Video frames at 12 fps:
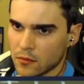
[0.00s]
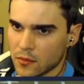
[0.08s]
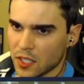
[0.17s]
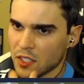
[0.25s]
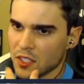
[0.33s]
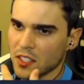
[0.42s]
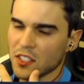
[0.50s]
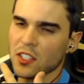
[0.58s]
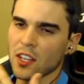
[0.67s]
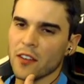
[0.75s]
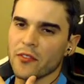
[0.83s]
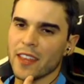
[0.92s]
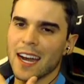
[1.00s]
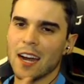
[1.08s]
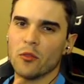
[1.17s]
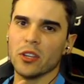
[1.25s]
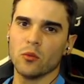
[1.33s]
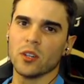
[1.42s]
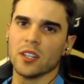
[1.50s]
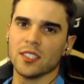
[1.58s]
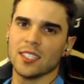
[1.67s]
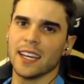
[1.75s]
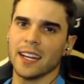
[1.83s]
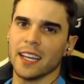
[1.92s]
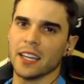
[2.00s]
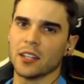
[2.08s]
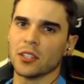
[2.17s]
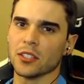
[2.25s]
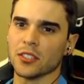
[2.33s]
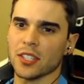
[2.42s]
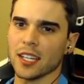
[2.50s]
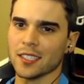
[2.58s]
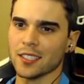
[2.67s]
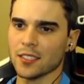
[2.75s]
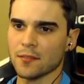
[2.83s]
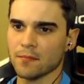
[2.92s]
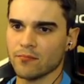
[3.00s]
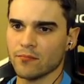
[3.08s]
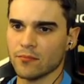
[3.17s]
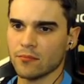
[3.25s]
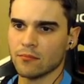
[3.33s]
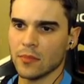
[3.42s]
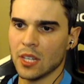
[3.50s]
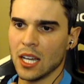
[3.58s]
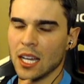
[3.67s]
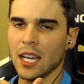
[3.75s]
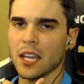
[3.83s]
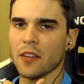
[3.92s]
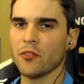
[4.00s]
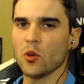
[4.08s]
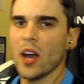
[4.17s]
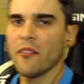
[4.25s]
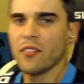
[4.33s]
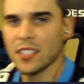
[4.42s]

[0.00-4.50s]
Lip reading: This is the stuff that I really want to see out of Hayden Hurst, guys. If you have a